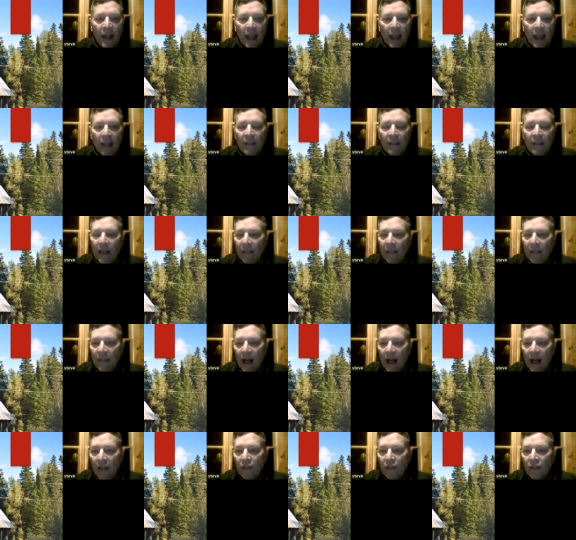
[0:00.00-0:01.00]
and then
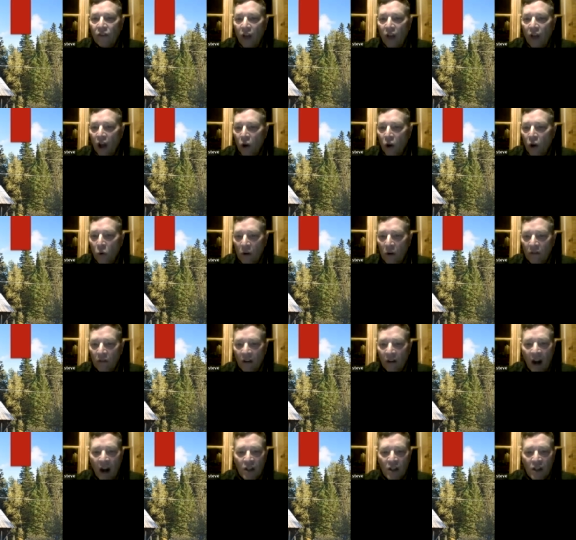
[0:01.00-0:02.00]
uh, the Saco
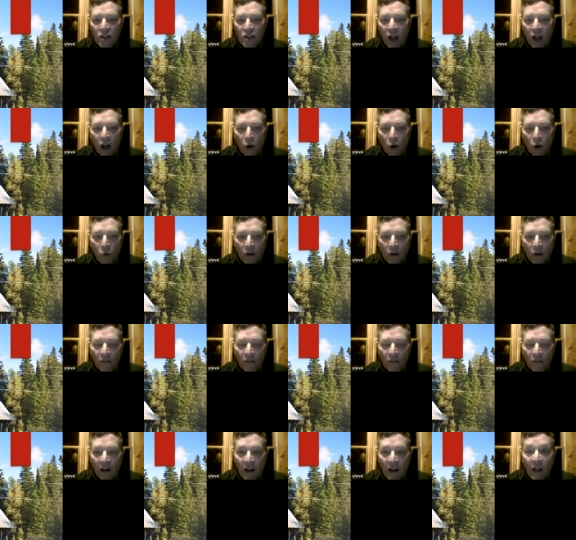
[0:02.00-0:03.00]
River, our Saco
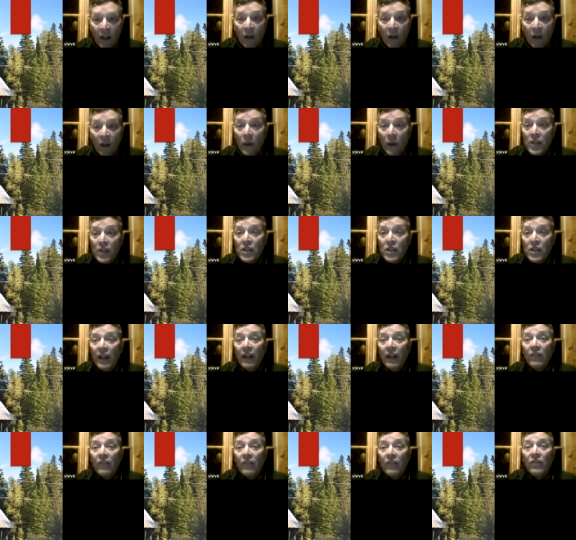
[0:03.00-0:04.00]
River, which
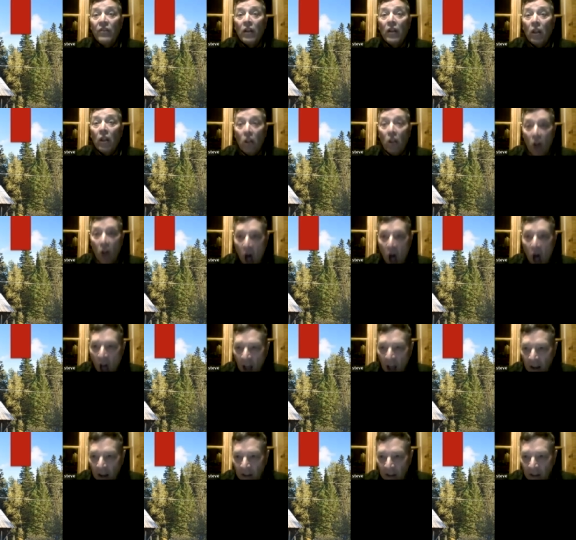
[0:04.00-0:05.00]
is the
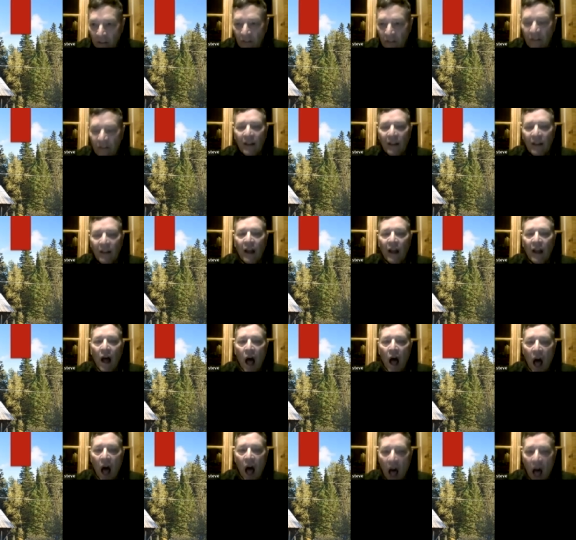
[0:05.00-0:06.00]
longest
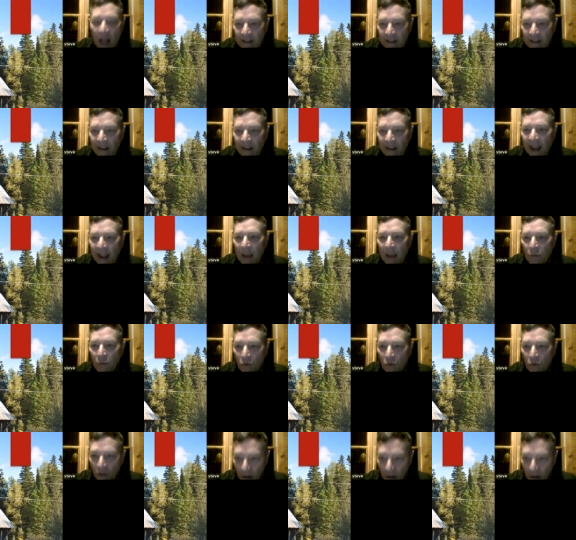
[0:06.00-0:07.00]
undammed
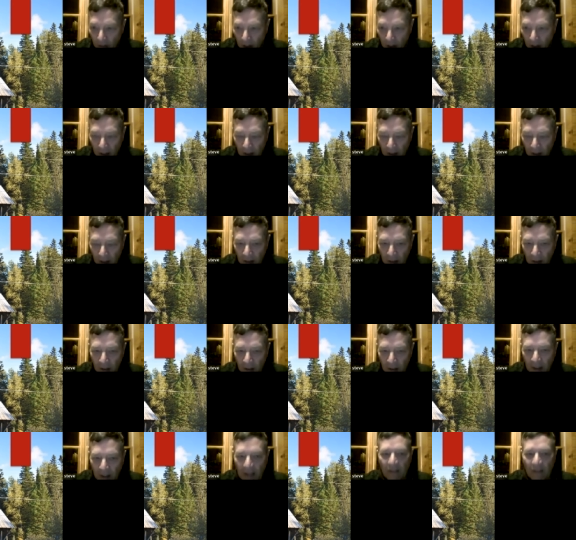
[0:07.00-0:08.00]
river
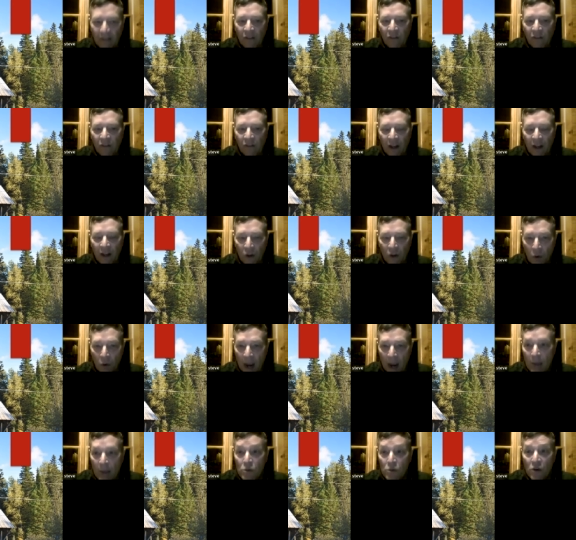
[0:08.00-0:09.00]
in the state of New
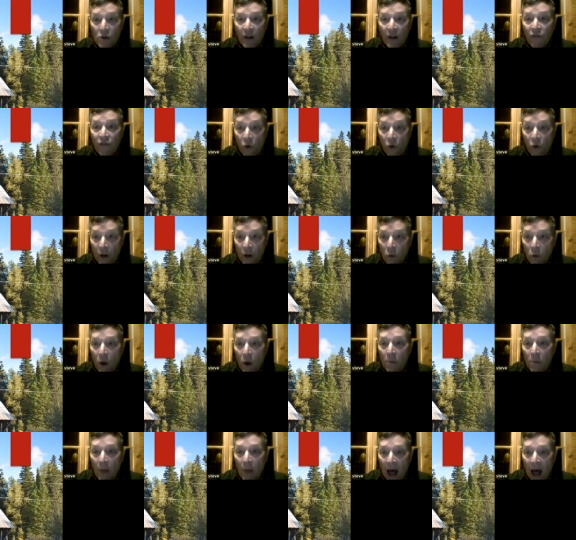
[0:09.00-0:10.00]
Hampshire at
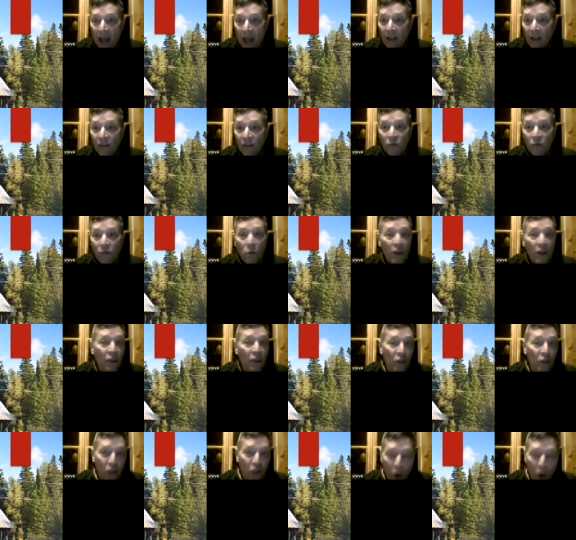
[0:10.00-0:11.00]
41 miles with
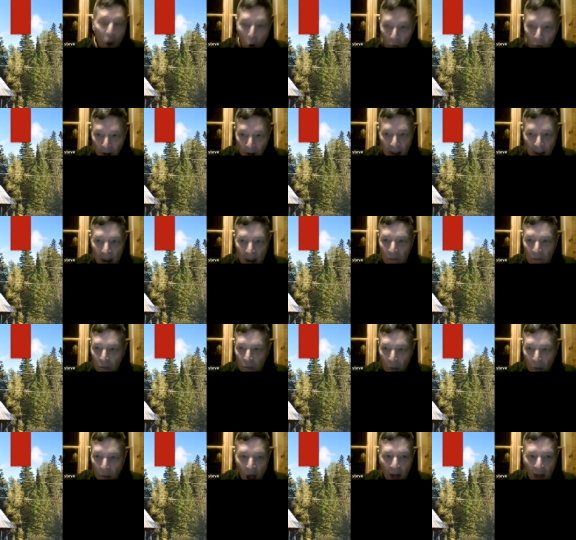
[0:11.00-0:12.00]
no dams
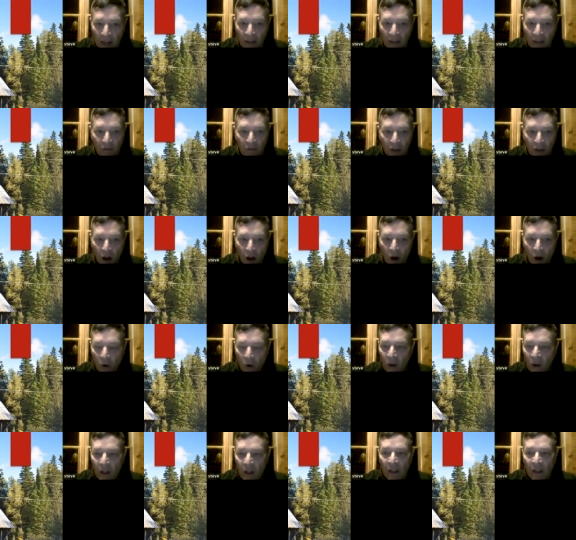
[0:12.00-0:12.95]
blocking the flow.